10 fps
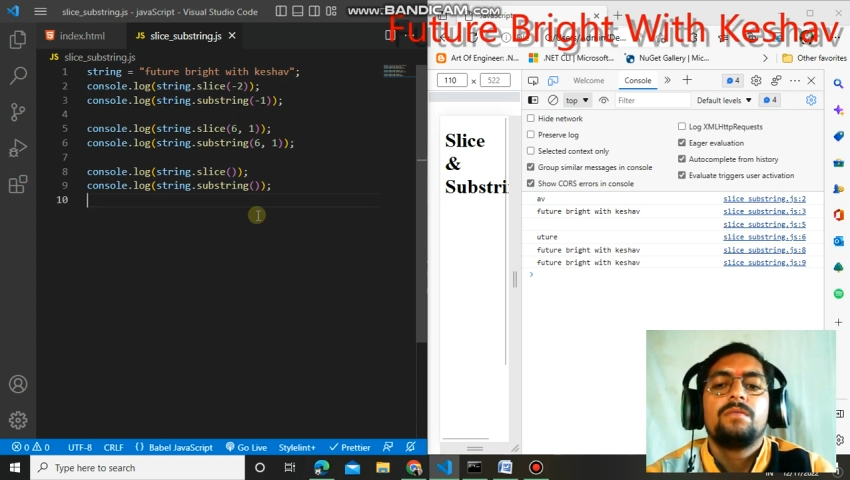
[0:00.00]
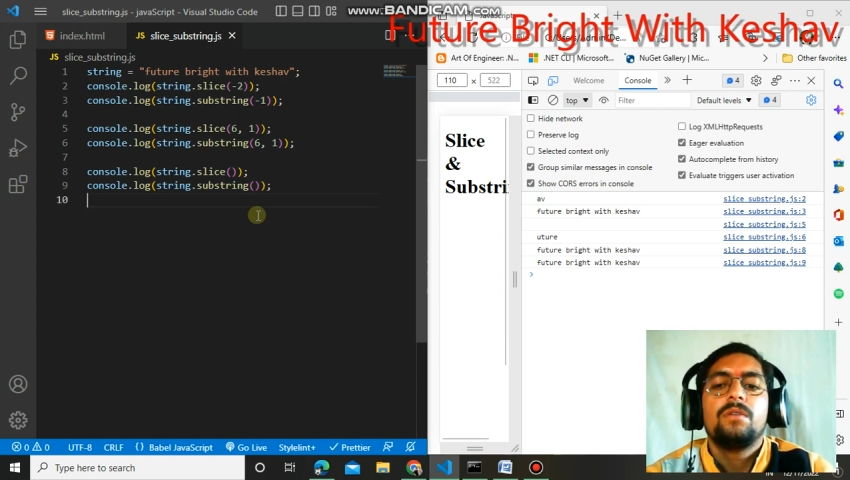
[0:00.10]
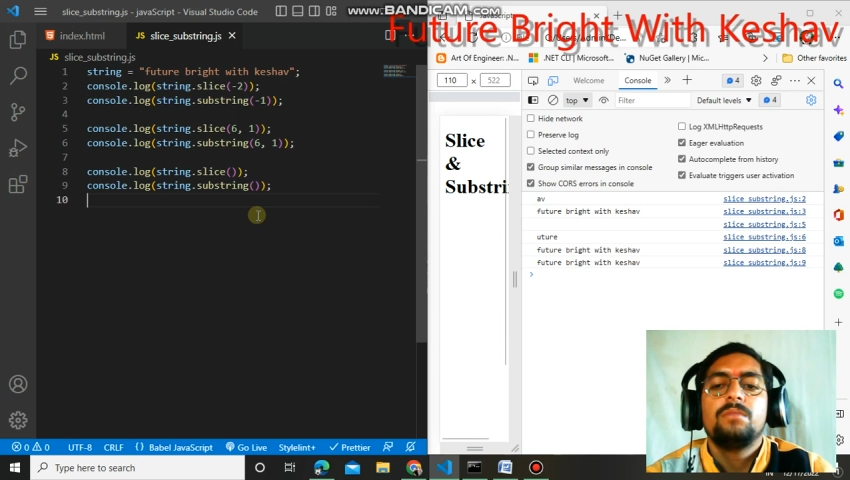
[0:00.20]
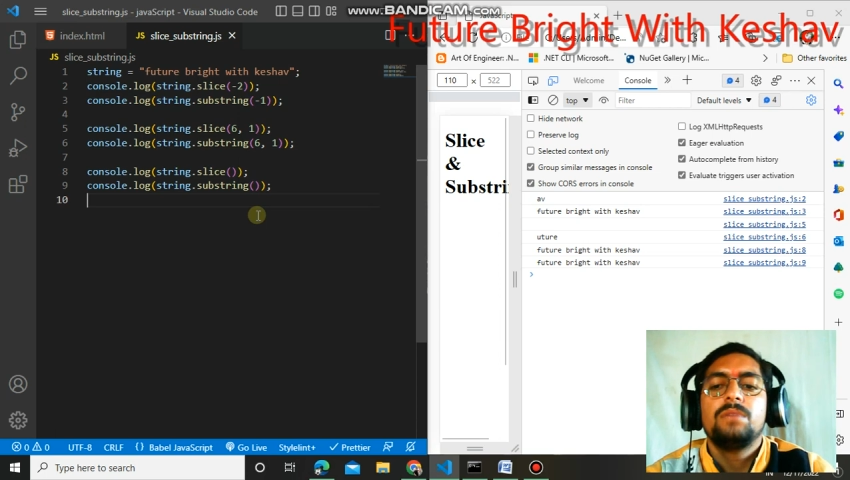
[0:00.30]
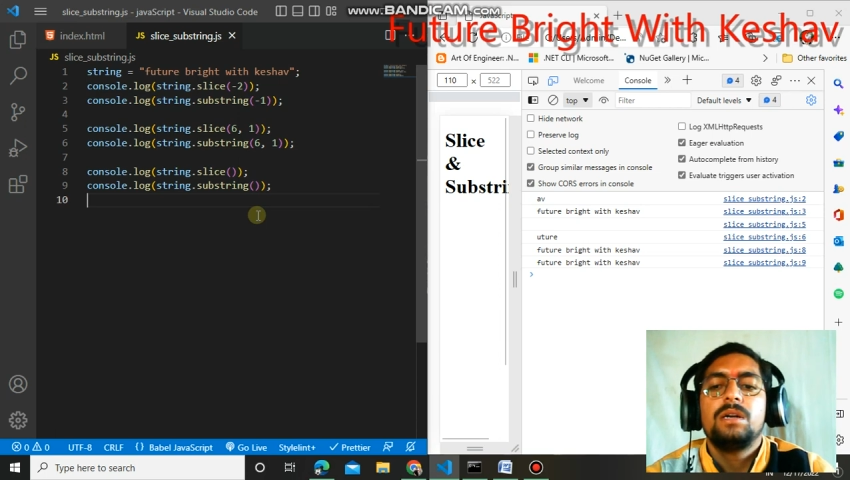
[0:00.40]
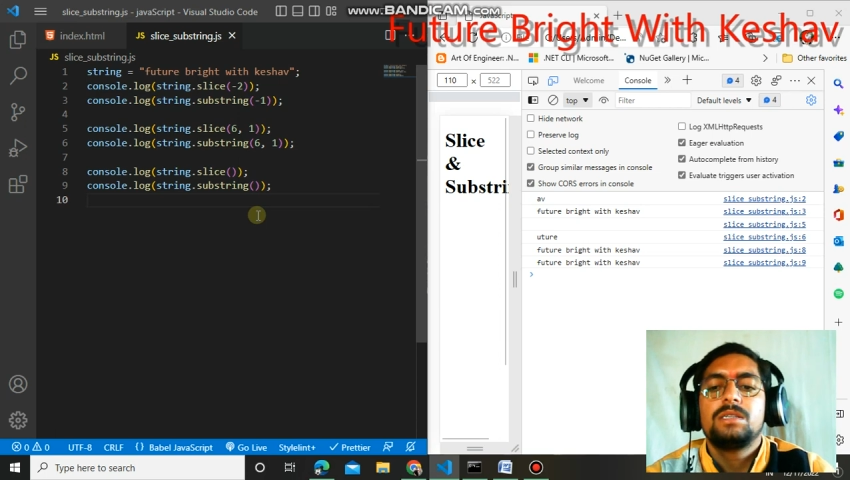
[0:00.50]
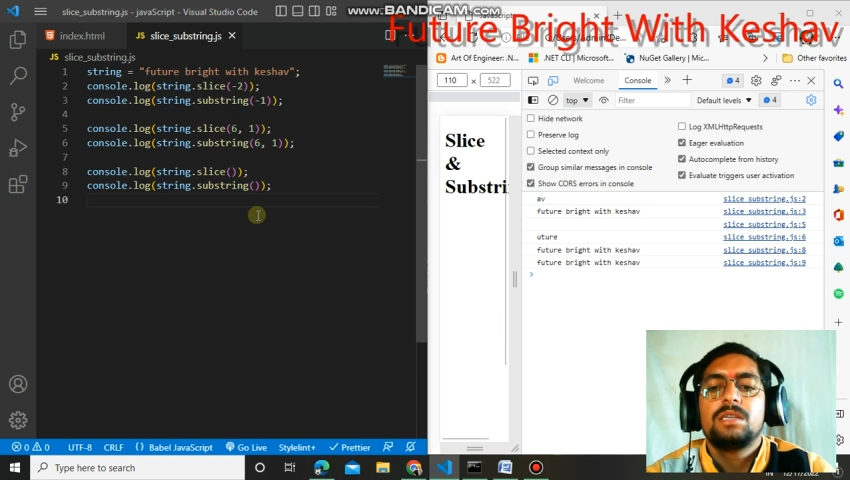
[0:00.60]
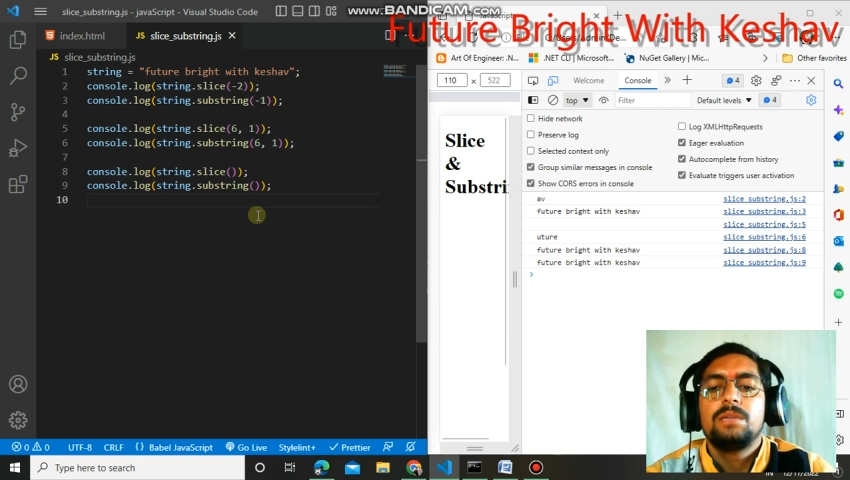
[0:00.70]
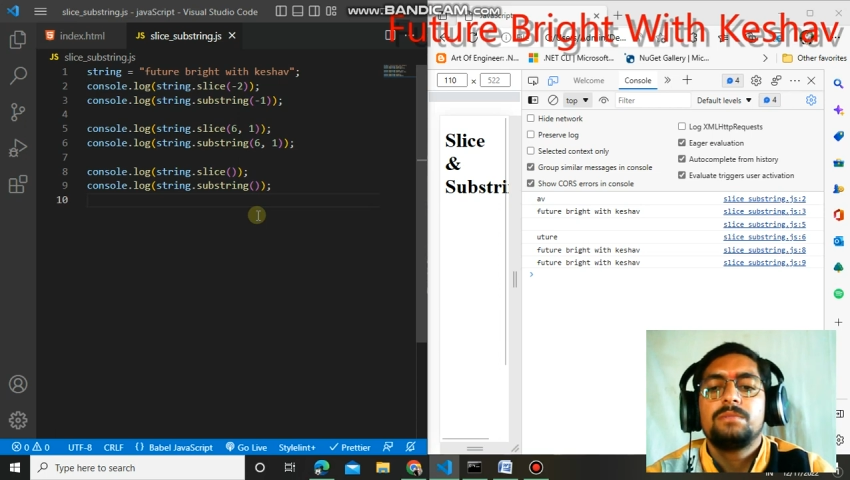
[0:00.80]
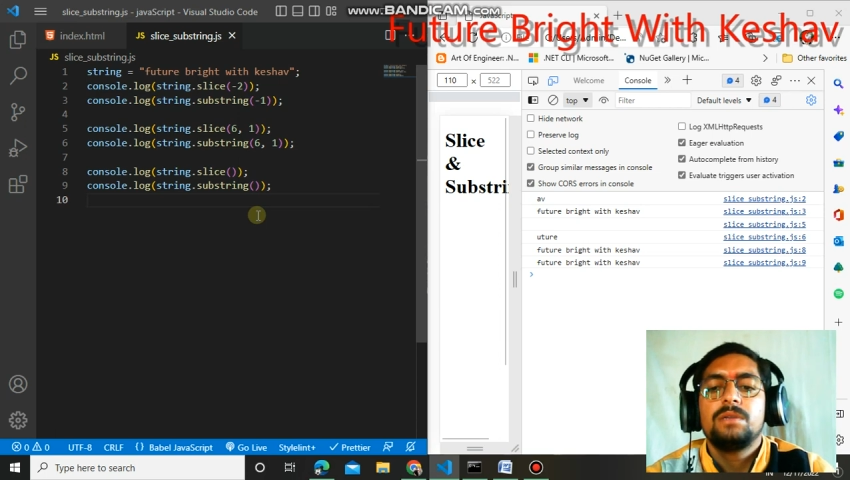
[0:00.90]
from the
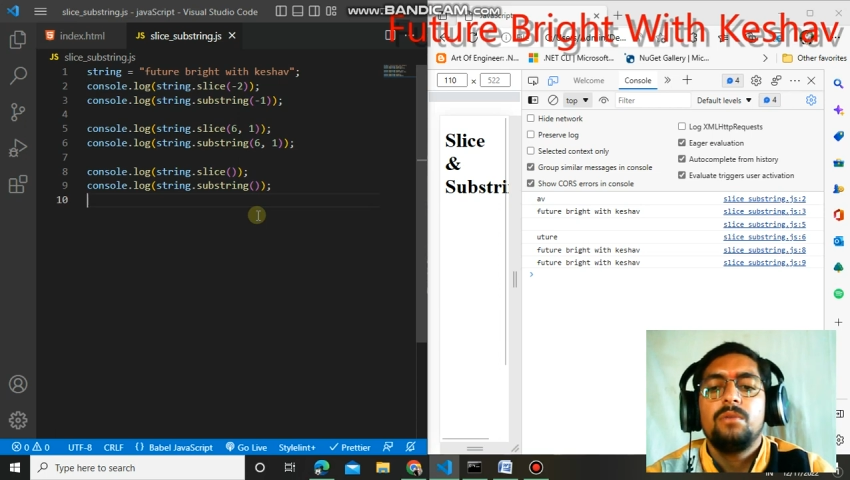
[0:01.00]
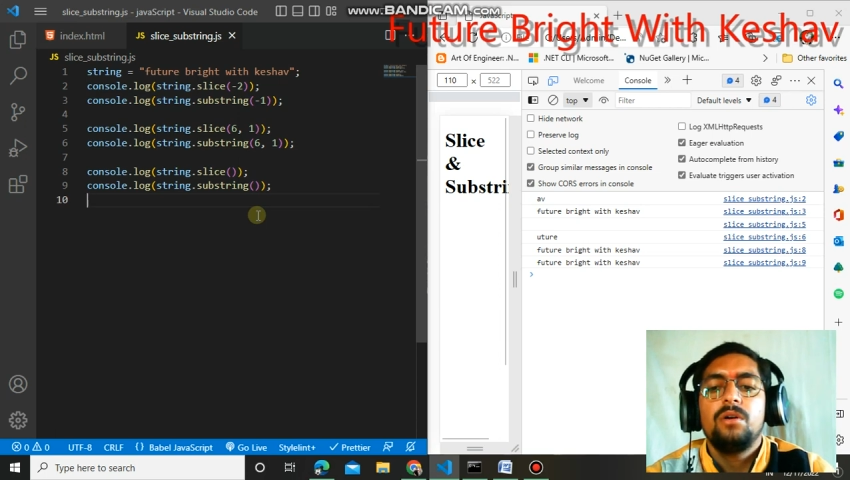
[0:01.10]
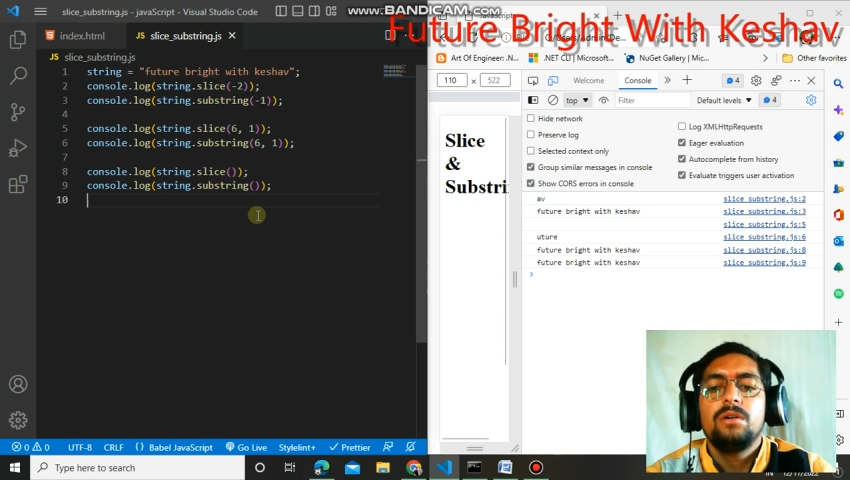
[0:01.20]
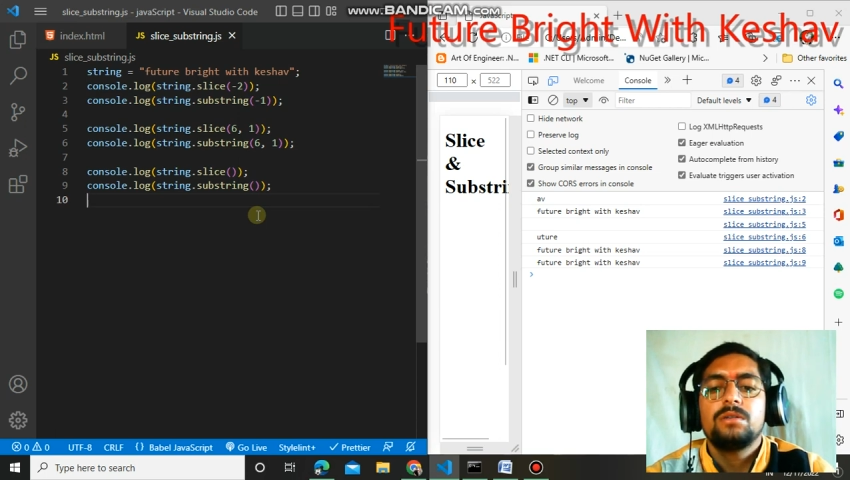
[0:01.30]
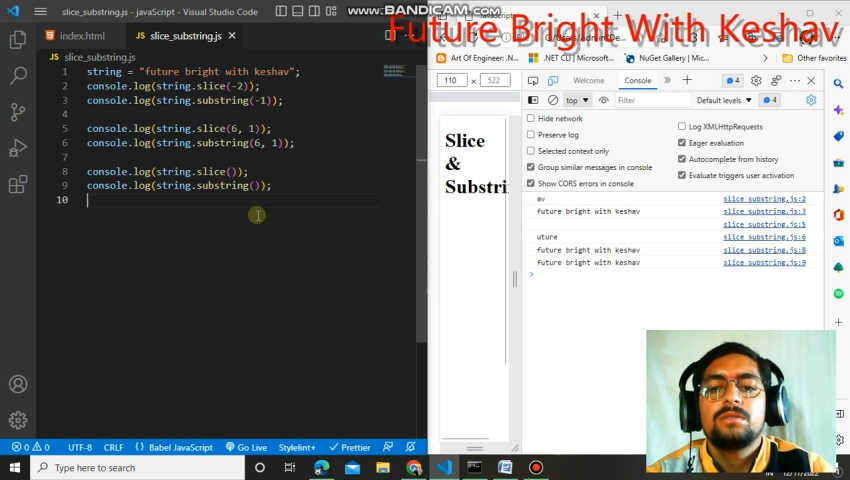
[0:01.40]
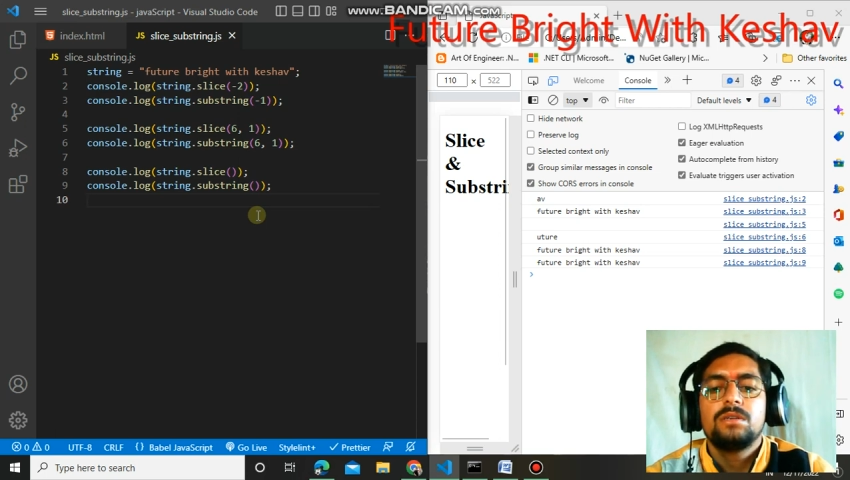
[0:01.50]
description box